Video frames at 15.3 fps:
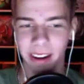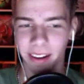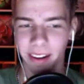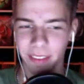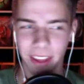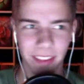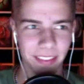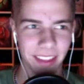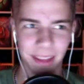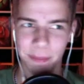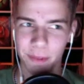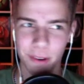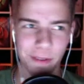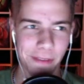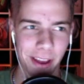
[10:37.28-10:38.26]
that
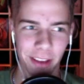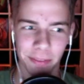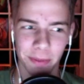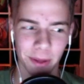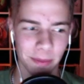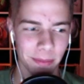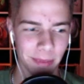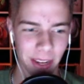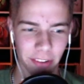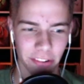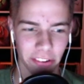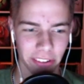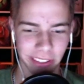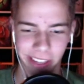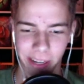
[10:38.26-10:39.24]
movie has been
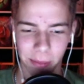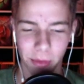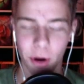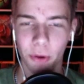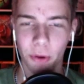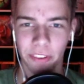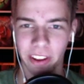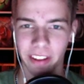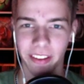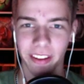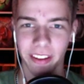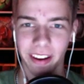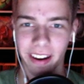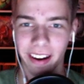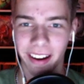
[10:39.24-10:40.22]
mentioned like most in
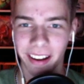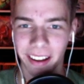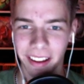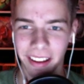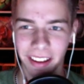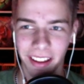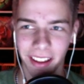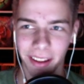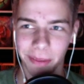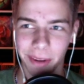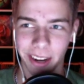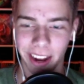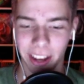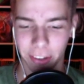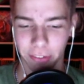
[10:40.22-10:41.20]
when
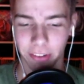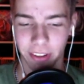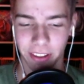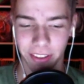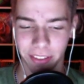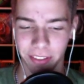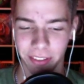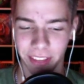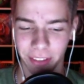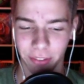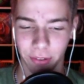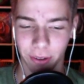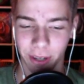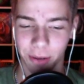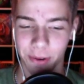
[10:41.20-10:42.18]
I ask this
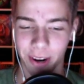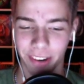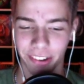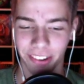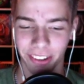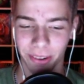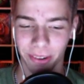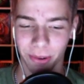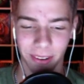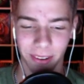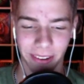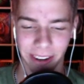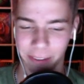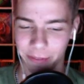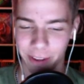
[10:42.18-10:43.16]
sort of question or
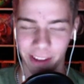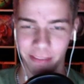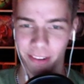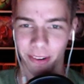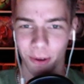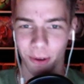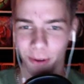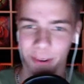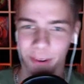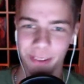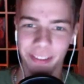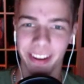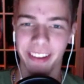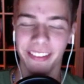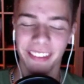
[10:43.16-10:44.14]
like favorite horror
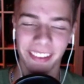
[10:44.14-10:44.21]
movies.